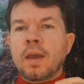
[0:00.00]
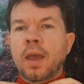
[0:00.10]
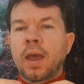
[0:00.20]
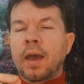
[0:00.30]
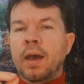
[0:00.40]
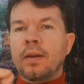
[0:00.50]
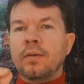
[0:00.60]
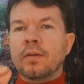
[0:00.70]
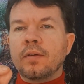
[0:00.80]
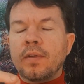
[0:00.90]

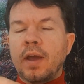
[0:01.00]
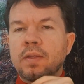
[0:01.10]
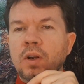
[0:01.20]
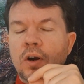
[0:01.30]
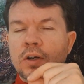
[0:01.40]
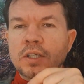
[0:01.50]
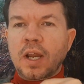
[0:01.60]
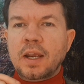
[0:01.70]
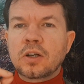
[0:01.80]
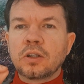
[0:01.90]
And then there are
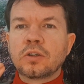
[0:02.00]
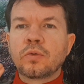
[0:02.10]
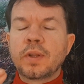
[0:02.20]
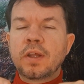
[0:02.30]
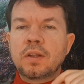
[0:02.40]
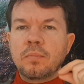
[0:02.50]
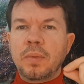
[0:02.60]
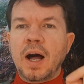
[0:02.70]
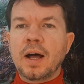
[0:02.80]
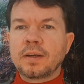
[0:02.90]
cycles within the
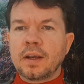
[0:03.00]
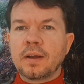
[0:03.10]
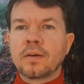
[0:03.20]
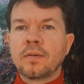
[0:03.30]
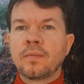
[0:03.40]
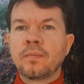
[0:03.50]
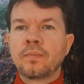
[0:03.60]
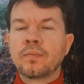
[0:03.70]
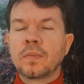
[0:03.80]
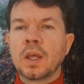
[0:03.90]
body,
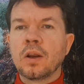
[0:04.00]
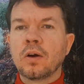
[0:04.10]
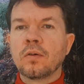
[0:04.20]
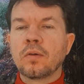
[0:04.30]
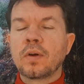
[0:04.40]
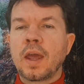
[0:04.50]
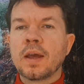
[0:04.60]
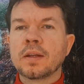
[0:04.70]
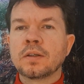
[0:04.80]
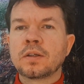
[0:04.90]

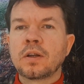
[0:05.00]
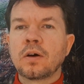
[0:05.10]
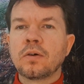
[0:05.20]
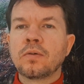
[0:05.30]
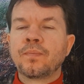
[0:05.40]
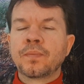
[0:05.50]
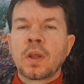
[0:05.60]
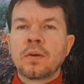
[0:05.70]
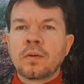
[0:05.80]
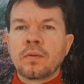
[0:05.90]
and so,
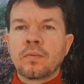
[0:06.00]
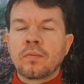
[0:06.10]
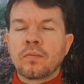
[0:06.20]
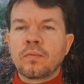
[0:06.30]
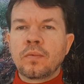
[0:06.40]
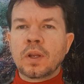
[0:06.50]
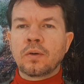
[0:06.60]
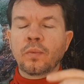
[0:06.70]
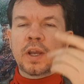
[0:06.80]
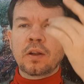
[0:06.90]

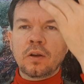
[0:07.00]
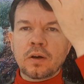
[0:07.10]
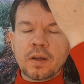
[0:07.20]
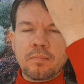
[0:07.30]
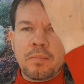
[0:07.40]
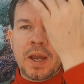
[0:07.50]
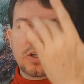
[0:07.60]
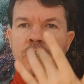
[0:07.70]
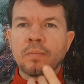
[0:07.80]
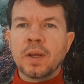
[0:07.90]
we can look at
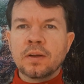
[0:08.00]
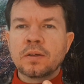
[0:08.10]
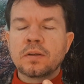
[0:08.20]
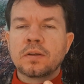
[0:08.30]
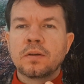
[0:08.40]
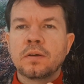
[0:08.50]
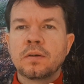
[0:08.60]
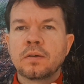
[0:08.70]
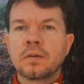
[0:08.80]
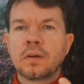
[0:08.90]
measurements,
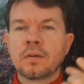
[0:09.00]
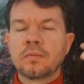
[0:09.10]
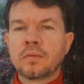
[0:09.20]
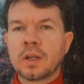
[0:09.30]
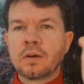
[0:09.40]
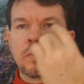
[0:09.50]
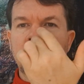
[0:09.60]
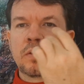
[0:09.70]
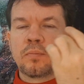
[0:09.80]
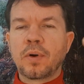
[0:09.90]
and, we
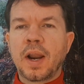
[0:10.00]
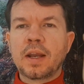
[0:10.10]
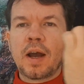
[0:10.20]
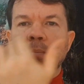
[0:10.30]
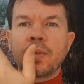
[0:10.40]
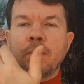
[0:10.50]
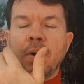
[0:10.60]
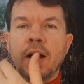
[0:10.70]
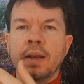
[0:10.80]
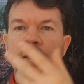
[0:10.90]
could break up the
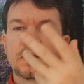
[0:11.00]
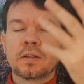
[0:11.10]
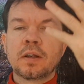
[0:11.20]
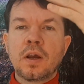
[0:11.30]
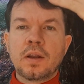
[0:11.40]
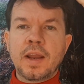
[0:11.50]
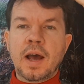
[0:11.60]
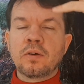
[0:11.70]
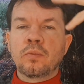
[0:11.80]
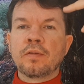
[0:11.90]
body, because
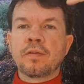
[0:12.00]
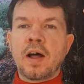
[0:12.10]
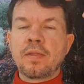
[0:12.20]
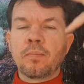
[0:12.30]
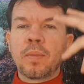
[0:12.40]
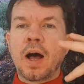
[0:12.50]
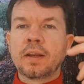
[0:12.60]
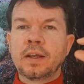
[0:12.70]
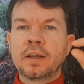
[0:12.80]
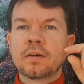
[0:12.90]
now that we've got the
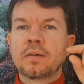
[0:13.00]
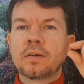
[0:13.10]
body